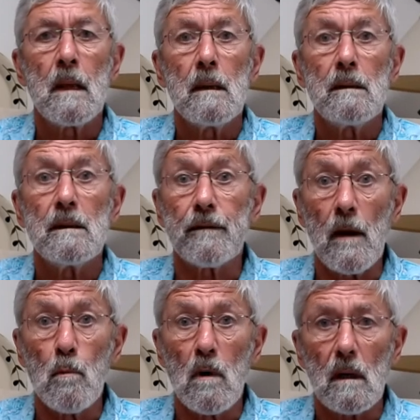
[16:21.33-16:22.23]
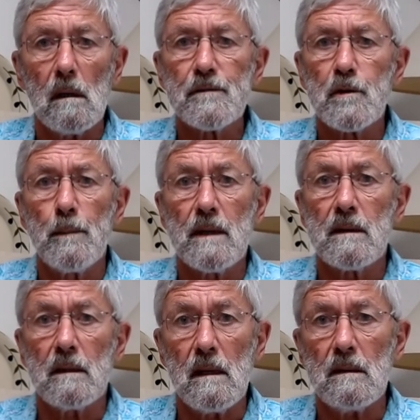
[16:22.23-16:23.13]
This framework also makes
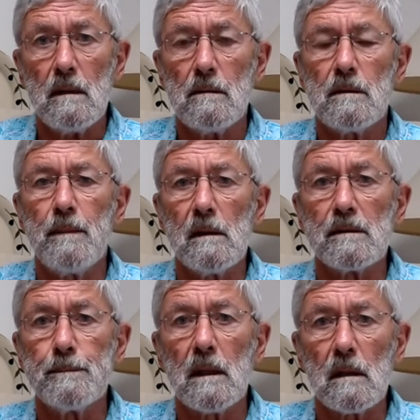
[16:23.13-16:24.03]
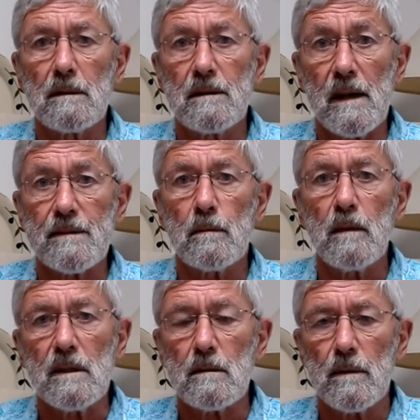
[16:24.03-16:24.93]
it easy to build modeled test
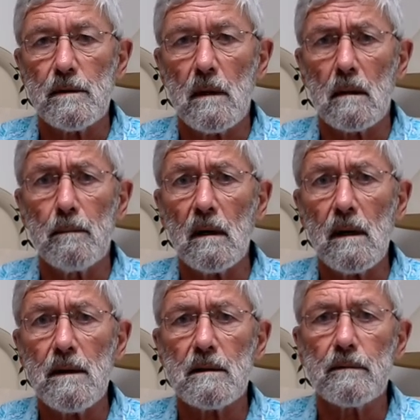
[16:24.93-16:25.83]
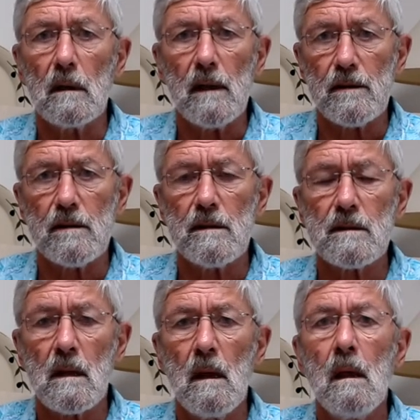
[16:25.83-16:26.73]
suites, which are comprised of
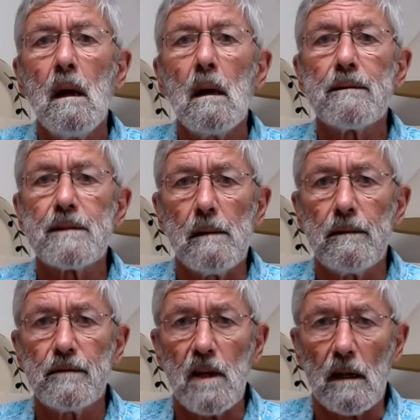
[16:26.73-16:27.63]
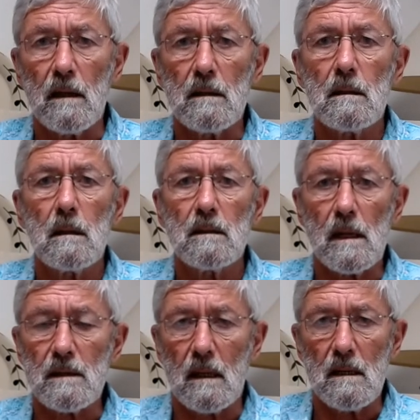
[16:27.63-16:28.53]
collections of self-checking
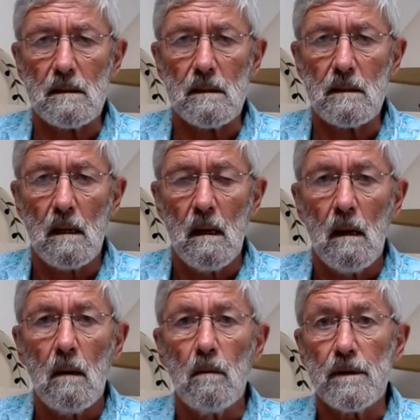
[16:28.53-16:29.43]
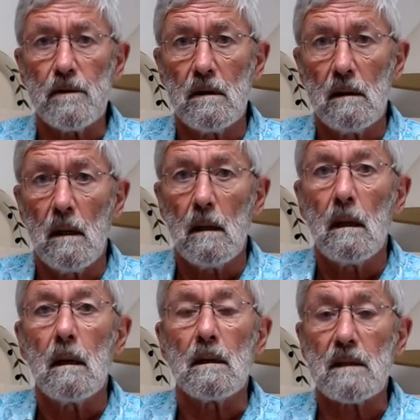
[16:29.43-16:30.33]
test cases which
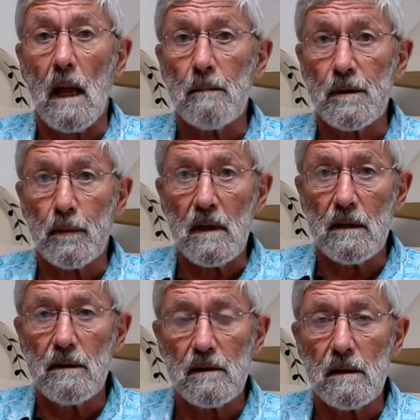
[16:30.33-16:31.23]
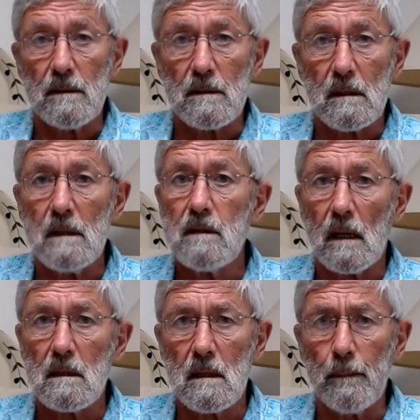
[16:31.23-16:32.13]
establish preconditions, inject
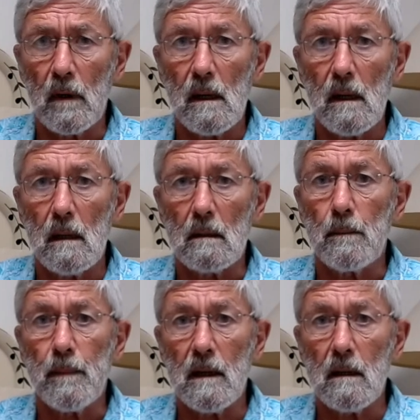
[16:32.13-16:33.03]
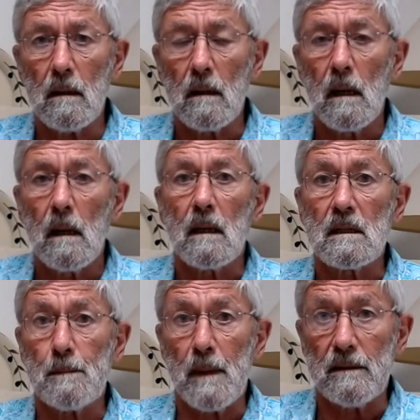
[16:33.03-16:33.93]
stimuli, and compare
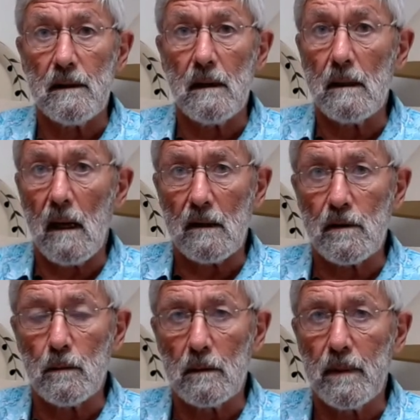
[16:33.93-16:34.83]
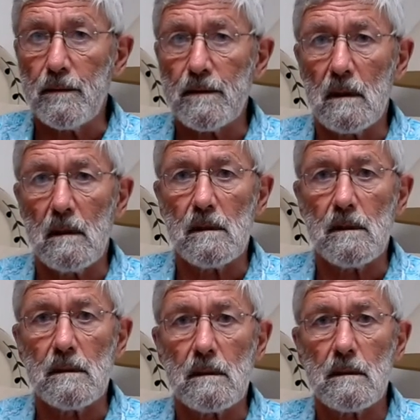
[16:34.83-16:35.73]
expected and actual
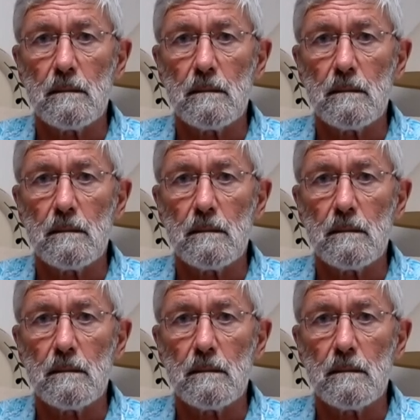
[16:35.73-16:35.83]
post-conditions.